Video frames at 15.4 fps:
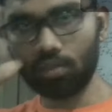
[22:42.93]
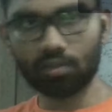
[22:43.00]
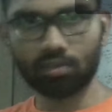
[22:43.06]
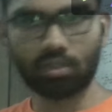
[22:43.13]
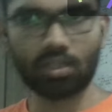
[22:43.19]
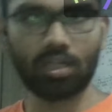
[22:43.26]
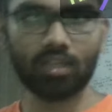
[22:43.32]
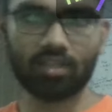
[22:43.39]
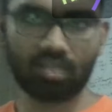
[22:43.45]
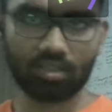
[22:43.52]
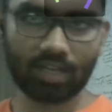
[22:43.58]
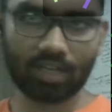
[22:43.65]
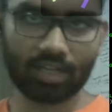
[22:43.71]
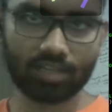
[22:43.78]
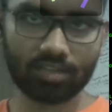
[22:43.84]
the neat thing
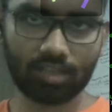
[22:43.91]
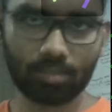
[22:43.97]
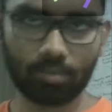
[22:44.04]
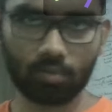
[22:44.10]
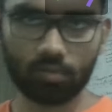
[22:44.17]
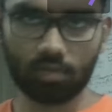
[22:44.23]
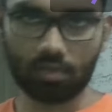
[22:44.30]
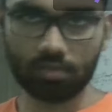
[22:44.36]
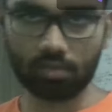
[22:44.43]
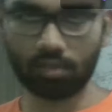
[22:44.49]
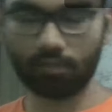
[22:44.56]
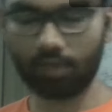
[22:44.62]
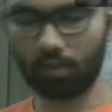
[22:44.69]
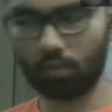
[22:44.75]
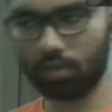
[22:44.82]
that I see about this is
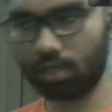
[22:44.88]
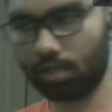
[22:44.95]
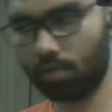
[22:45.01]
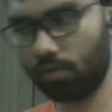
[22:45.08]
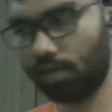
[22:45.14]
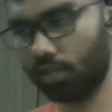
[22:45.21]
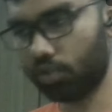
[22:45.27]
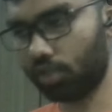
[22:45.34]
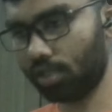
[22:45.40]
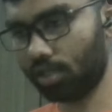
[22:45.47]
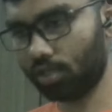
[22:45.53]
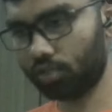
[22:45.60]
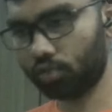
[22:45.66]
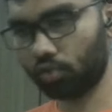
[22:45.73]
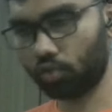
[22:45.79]
if I wanted to initiate a
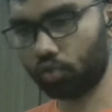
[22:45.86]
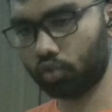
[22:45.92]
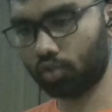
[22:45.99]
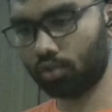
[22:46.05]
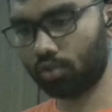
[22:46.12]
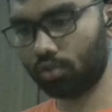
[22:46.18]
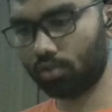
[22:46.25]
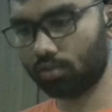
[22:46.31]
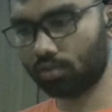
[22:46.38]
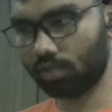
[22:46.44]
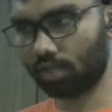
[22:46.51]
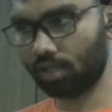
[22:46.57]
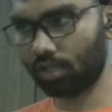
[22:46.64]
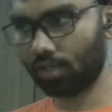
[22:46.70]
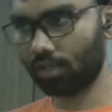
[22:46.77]
research,
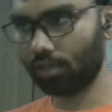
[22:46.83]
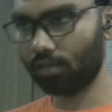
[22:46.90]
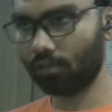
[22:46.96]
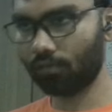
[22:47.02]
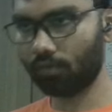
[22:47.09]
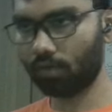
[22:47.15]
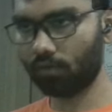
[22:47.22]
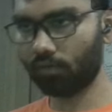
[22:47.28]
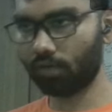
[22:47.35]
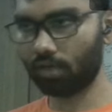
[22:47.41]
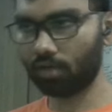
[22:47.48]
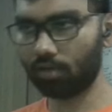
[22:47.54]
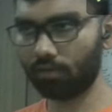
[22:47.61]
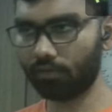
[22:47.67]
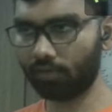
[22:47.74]
say
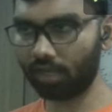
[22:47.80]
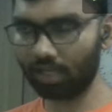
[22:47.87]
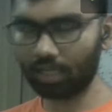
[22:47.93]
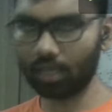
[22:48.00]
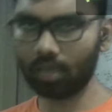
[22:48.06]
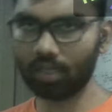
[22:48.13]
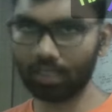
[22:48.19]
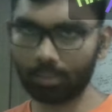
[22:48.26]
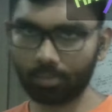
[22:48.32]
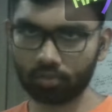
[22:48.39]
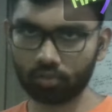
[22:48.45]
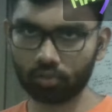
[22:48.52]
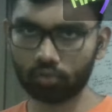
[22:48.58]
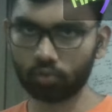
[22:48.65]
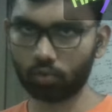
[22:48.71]
a deep
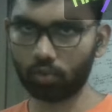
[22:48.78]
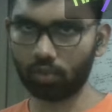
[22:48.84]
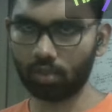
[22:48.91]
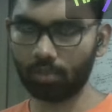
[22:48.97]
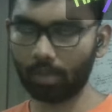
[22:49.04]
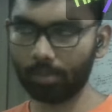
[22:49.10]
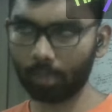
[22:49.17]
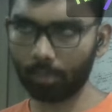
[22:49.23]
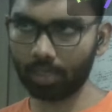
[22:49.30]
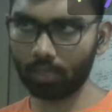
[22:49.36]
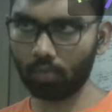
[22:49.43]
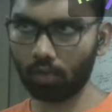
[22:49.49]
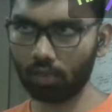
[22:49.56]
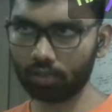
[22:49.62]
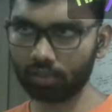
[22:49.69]
research. So in my public
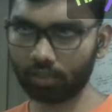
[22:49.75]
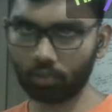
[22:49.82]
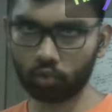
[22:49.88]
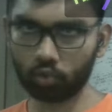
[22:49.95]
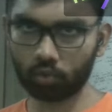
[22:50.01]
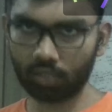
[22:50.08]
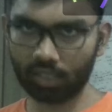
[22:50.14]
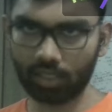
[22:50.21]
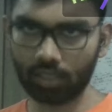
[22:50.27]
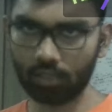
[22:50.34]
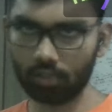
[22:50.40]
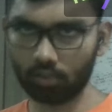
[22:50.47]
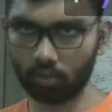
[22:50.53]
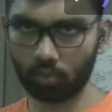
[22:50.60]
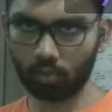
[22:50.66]
vaults, I usually
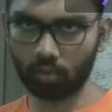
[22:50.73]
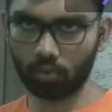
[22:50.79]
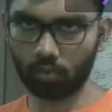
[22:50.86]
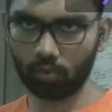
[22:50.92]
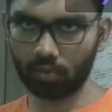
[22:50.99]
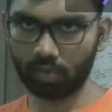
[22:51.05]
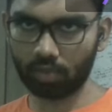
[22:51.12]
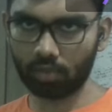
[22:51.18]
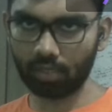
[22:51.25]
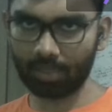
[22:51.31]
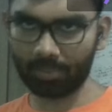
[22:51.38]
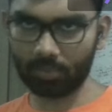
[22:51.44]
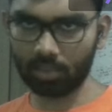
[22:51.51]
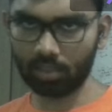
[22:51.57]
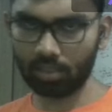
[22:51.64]
don't go into depth.